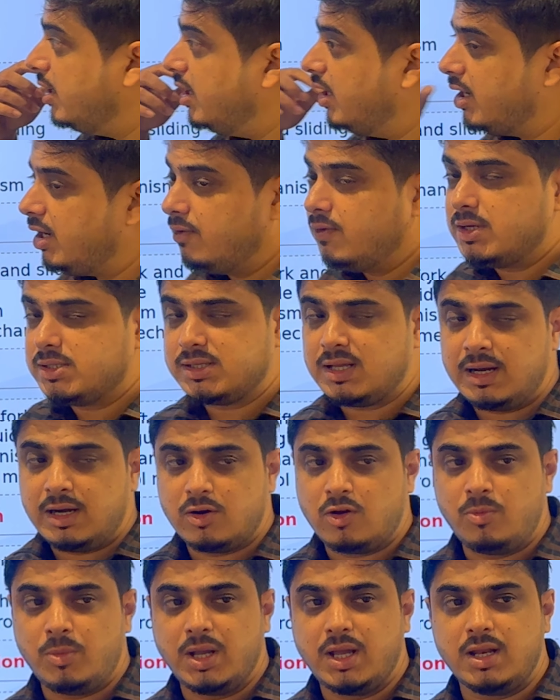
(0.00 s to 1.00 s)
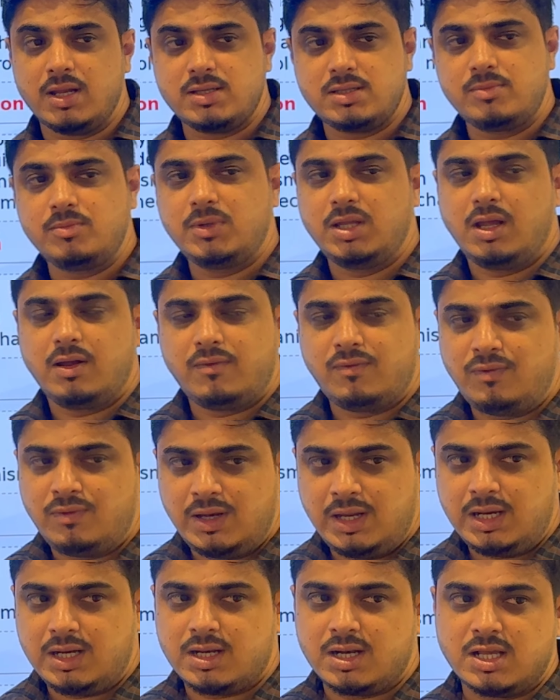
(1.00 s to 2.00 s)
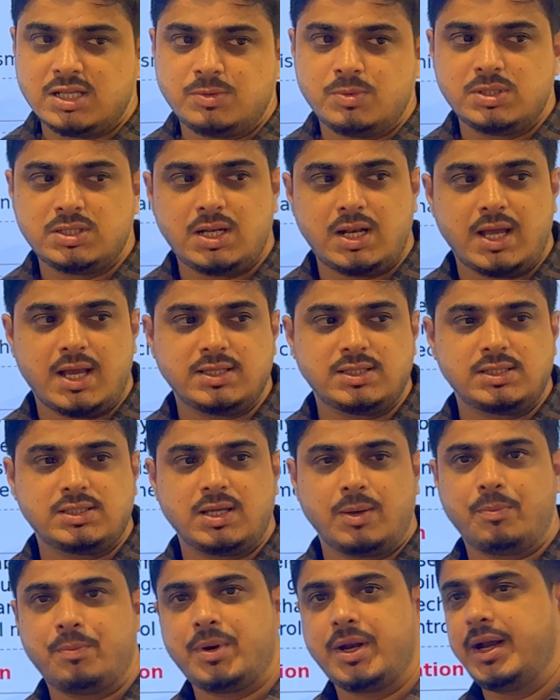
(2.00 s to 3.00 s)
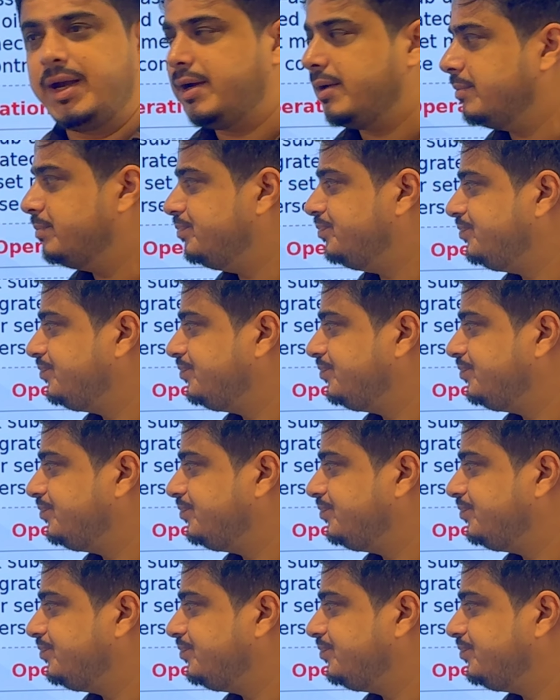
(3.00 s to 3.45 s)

Reverse control mechanism, every transmission has a separate.